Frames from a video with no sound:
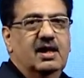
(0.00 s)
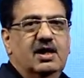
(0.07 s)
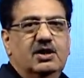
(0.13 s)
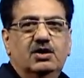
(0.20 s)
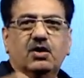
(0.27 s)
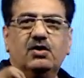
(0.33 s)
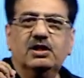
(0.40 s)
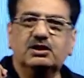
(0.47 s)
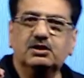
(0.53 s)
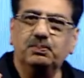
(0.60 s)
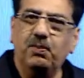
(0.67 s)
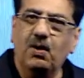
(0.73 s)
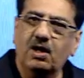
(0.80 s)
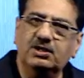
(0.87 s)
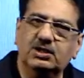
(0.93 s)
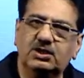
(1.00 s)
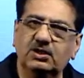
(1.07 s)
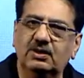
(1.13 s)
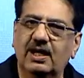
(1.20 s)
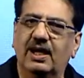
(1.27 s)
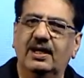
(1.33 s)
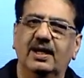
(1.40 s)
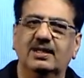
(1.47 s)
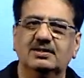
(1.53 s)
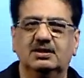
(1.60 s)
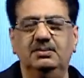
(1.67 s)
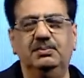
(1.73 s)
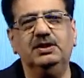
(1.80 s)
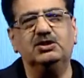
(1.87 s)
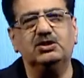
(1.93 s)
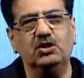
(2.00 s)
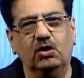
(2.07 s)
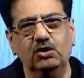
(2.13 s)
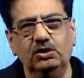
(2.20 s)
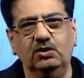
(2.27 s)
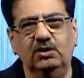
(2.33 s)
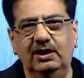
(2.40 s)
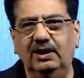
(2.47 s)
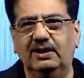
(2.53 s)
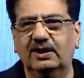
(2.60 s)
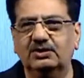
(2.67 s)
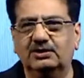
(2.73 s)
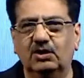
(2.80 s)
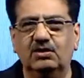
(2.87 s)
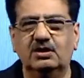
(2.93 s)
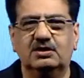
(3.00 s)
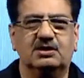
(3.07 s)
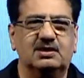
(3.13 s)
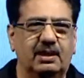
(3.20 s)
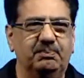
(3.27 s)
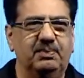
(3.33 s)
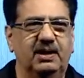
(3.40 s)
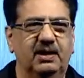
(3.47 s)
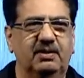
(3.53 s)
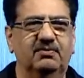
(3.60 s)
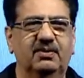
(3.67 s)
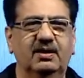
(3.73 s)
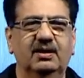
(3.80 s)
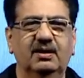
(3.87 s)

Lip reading: your response to that has to be so unique and so disruptive